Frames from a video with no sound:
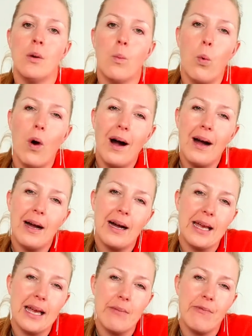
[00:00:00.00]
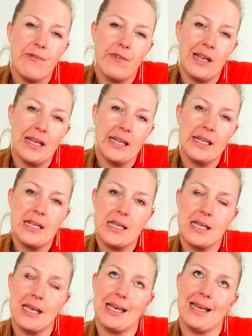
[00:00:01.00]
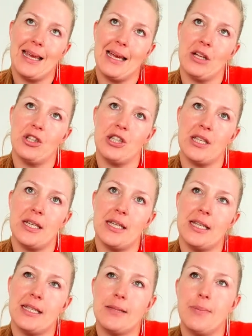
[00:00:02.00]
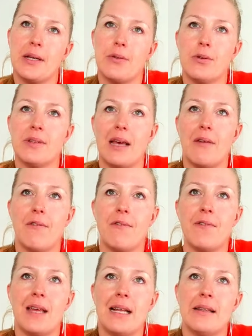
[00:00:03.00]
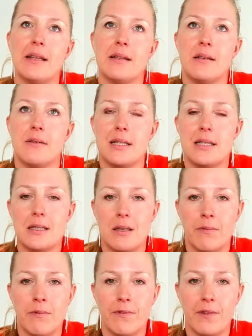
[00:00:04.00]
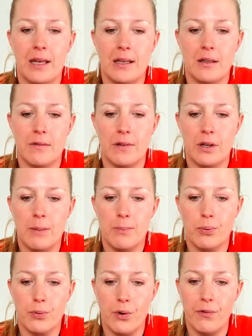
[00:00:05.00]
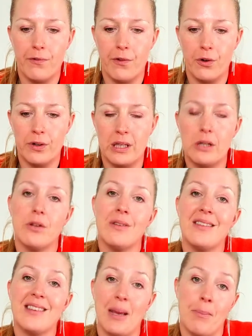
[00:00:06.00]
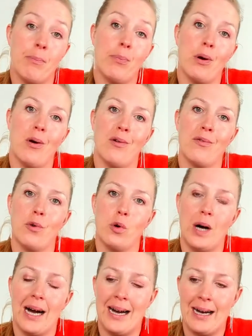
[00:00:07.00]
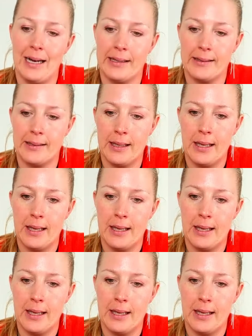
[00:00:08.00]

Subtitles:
Why I am feeling this energy is because I feel that there is some things very profound in the temple of our heart